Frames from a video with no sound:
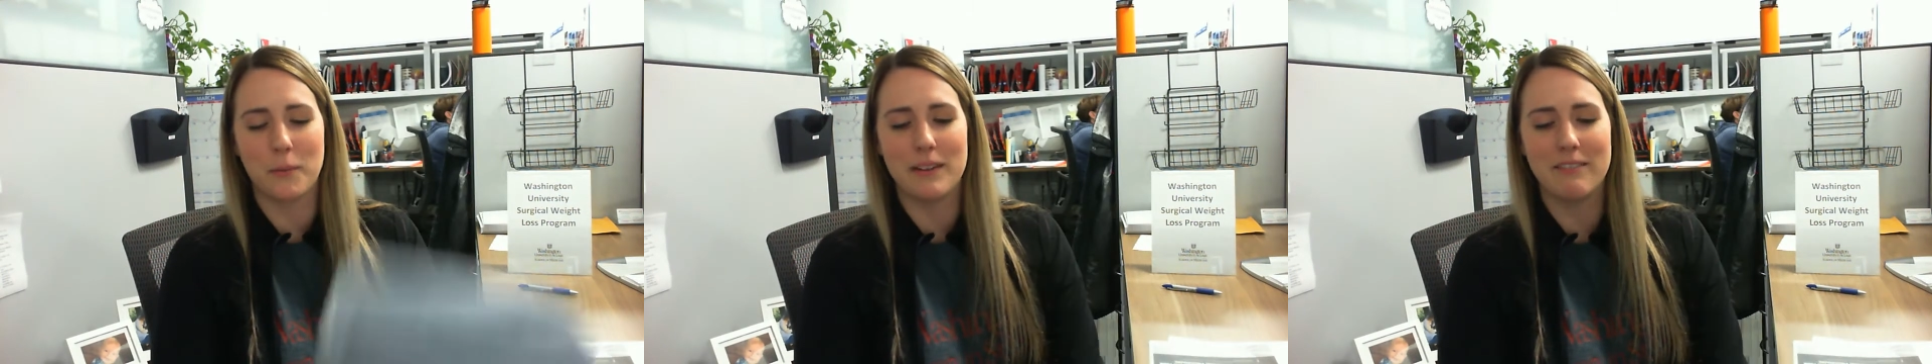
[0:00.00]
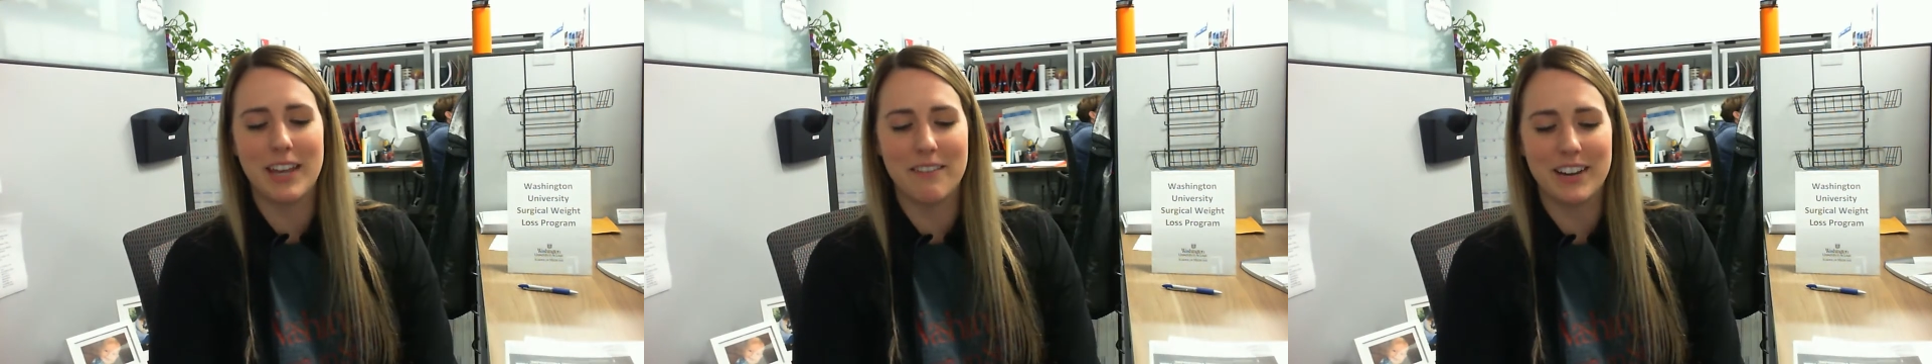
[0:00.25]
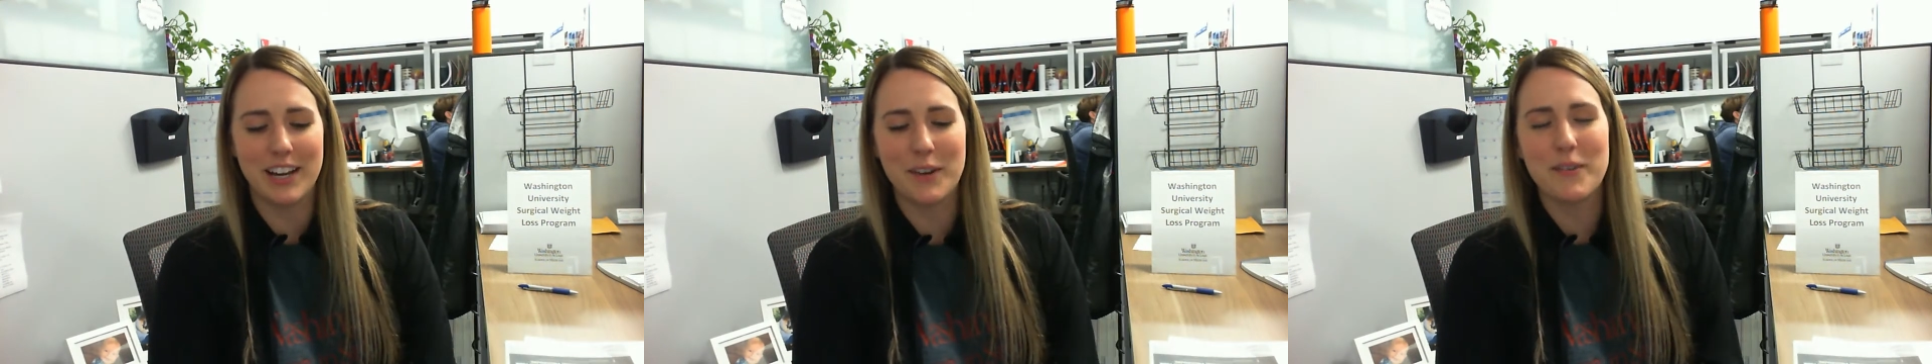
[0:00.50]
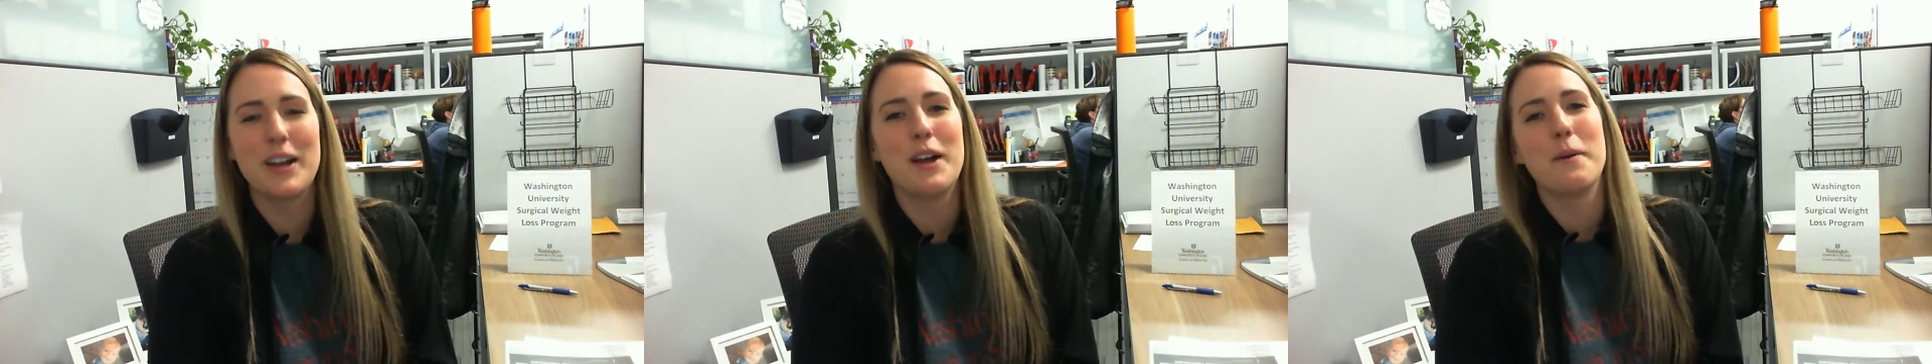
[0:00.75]
we've given
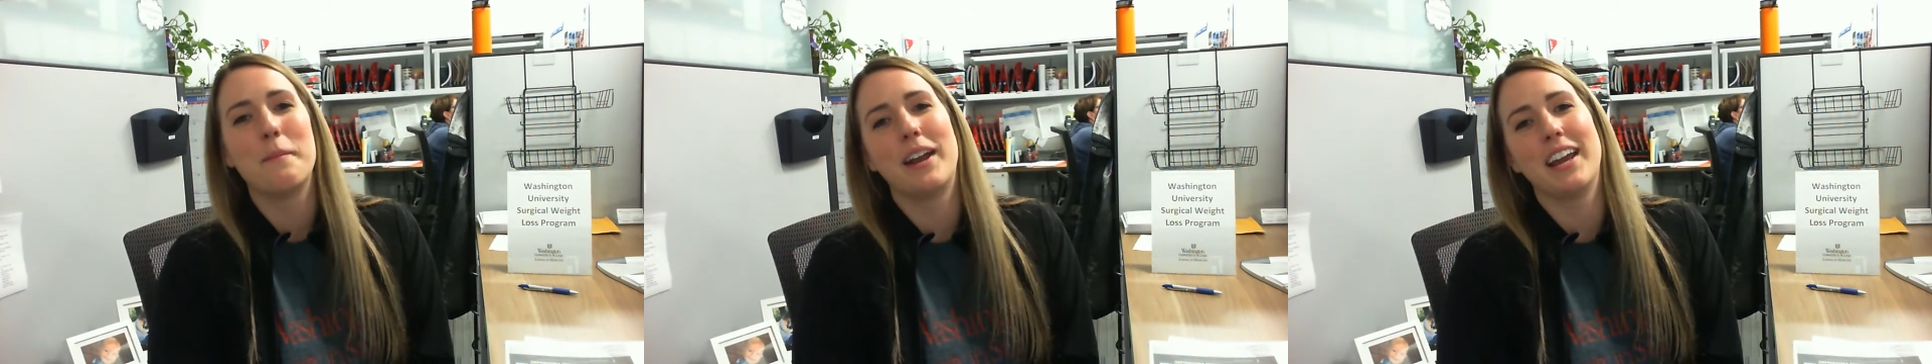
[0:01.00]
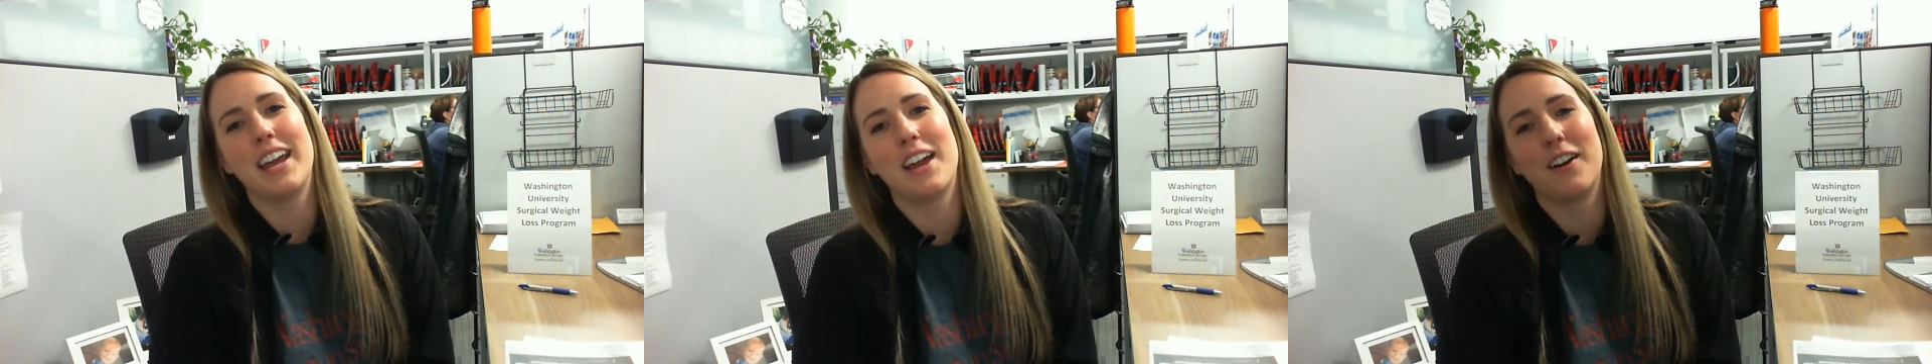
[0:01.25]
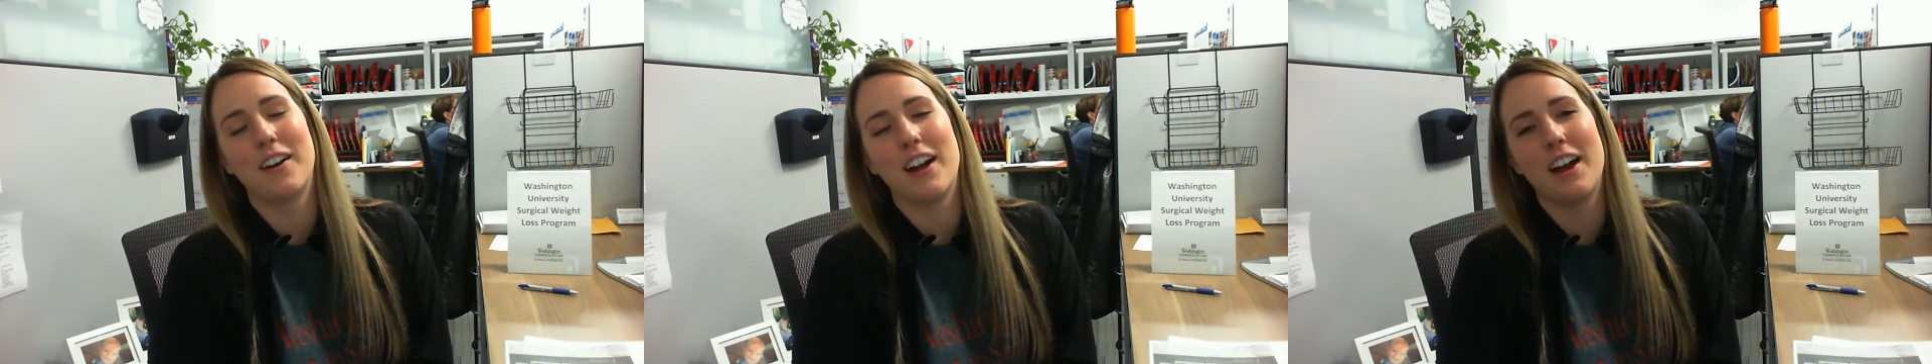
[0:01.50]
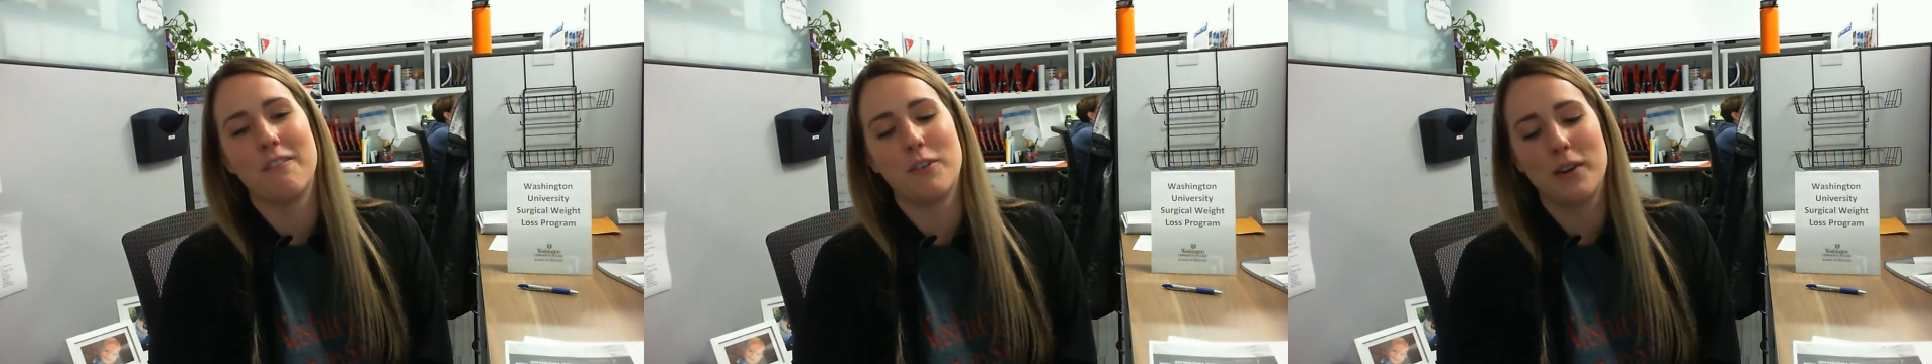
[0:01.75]
you. But again,
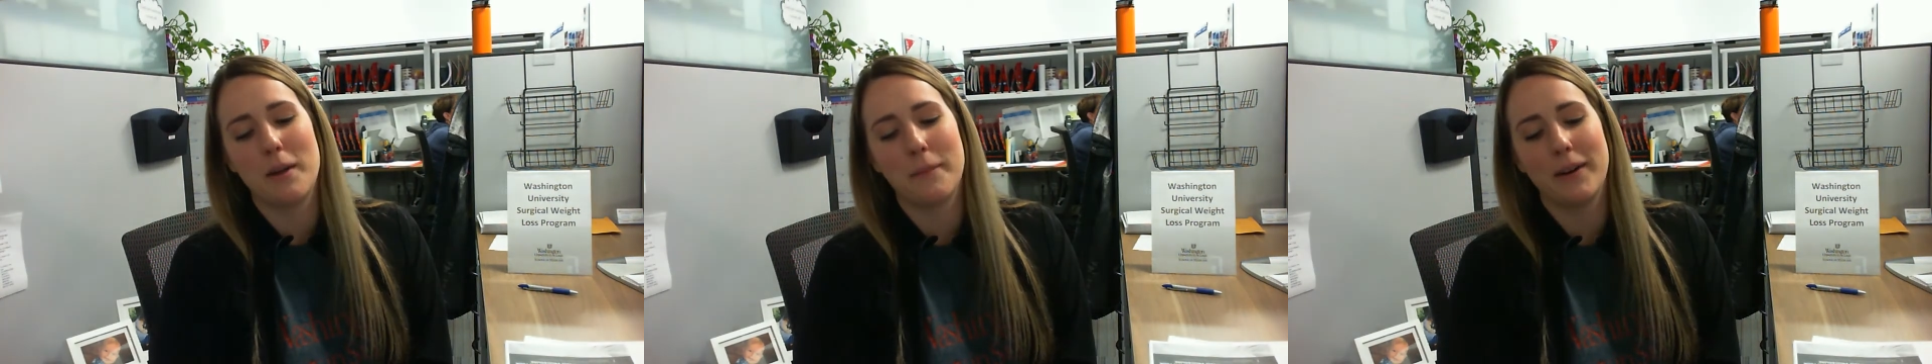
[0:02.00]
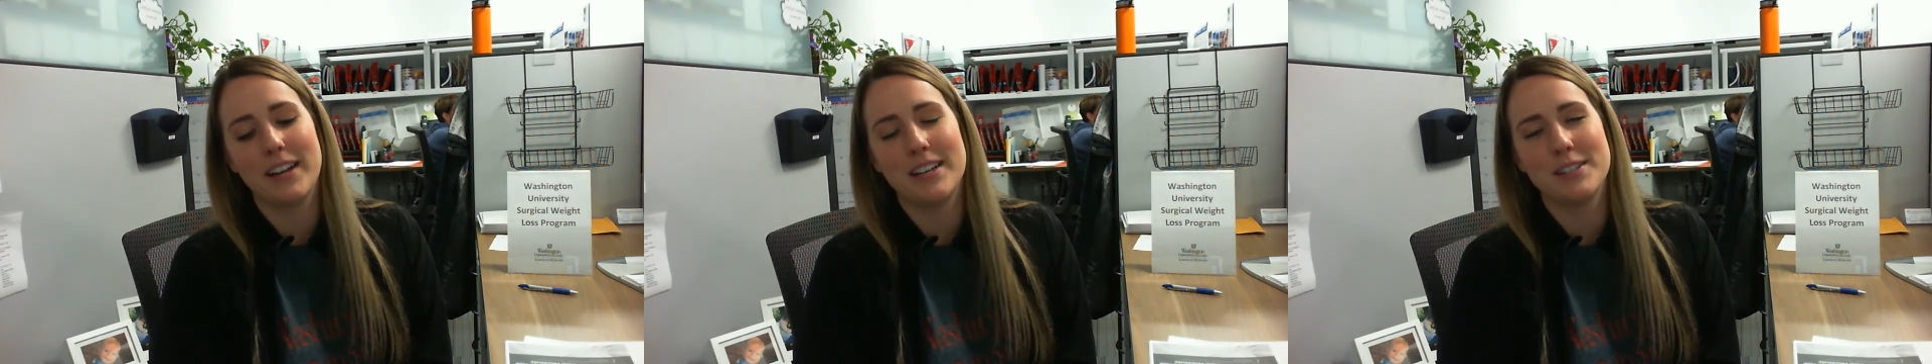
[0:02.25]
our phone number is